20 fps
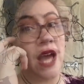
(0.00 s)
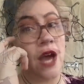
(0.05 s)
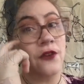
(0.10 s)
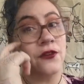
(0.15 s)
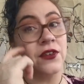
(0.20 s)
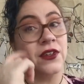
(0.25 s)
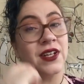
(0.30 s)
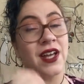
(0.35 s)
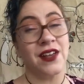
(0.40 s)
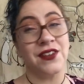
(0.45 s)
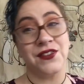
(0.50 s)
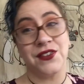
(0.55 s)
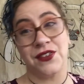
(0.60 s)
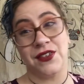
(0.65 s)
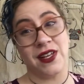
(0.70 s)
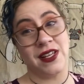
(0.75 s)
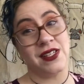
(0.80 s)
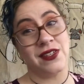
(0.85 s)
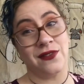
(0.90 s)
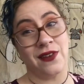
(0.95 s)
now for
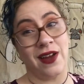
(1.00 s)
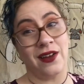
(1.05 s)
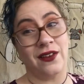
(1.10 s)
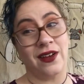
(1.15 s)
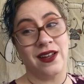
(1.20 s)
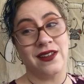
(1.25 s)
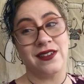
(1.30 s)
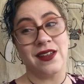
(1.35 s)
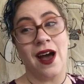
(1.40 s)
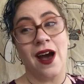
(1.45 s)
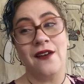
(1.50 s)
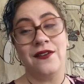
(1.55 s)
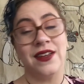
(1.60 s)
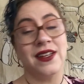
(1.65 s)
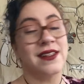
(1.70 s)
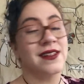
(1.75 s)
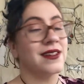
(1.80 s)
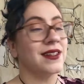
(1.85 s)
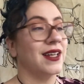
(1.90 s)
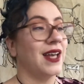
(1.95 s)
yesterday's fragrance.
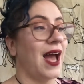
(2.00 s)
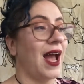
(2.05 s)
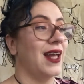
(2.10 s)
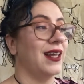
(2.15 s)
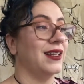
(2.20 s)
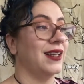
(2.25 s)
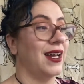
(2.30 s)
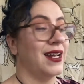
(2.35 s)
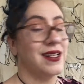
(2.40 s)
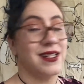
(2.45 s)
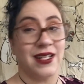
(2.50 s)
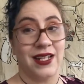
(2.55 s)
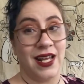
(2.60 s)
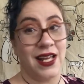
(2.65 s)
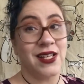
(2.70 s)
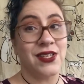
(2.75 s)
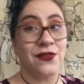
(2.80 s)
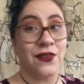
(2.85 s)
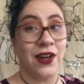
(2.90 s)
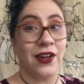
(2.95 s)
Obviously, I like
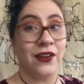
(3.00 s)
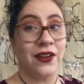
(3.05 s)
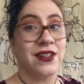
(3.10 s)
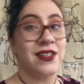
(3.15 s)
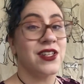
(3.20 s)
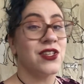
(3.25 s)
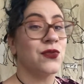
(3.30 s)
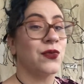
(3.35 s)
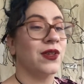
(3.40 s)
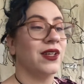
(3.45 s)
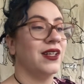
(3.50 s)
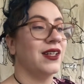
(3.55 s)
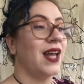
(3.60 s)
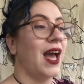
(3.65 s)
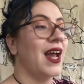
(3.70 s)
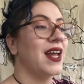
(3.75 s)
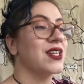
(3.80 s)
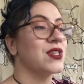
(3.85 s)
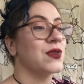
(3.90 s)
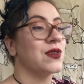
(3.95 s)
today's fragrance. It's really
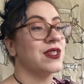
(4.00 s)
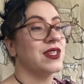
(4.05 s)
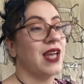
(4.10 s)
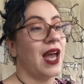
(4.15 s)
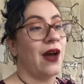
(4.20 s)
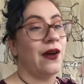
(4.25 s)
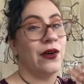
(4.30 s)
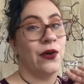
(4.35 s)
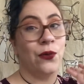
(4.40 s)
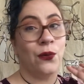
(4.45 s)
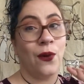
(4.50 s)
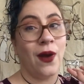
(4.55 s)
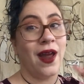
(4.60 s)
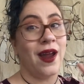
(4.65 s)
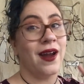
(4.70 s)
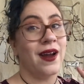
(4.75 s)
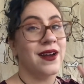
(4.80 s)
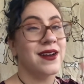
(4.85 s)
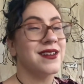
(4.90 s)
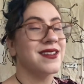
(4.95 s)
nice. We'll see how it
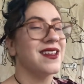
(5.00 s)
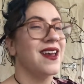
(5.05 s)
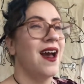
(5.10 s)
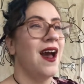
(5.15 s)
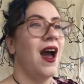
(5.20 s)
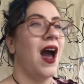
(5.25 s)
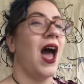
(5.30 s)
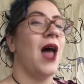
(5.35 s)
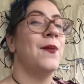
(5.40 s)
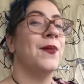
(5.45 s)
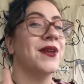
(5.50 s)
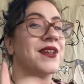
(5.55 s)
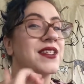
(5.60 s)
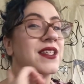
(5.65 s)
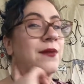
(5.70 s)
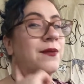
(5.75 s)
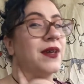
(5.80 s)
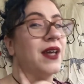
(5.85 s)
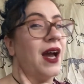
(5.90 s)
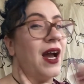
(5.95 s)
wears. I put
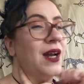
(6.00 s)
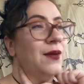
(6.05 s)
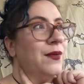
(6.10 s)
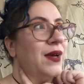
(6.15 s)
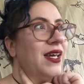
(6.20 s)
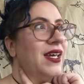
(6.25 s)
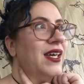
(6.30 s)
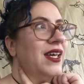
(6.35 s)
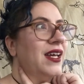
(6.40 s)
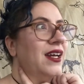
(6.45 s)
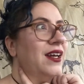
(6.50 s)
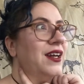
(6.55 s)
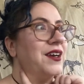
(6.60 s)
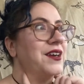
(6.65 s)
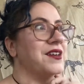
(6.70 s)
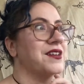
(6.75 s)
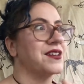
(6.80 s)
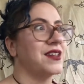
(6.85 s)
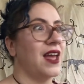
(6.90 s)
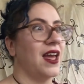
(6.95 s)
some behind my
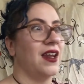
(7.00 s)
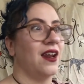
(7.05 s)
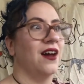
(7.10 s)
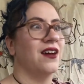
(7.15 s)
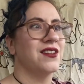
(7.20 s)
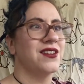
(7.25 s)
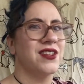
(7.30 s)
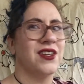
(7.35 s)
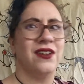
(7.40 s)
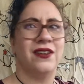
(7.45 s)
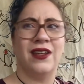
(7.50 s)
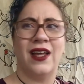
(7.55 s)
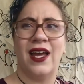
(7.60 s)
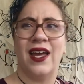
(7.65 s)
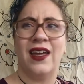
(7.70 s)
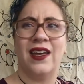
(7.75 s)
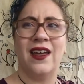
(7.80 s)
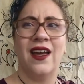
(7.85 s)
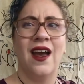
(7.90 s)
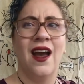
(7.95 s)
ears, and also,
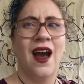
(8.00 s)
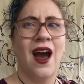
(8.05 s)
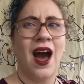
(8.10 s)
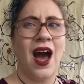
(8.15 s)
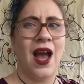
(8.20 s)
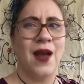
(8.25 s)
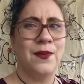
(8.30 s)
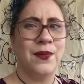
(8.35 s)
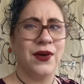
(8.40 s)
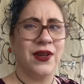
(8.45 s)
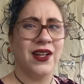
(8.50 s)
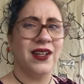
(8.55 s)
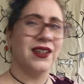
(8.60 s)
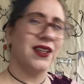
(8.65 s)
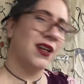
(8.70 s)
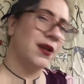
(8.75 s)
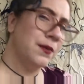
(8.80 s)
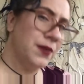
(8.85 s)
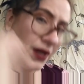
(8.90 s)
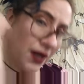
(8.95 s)
like, I put a
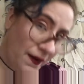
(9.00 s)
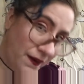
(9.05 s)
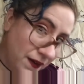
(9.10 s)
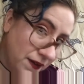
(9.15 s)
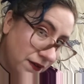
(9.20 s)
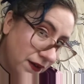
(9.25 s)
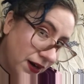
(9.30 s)
little bit on the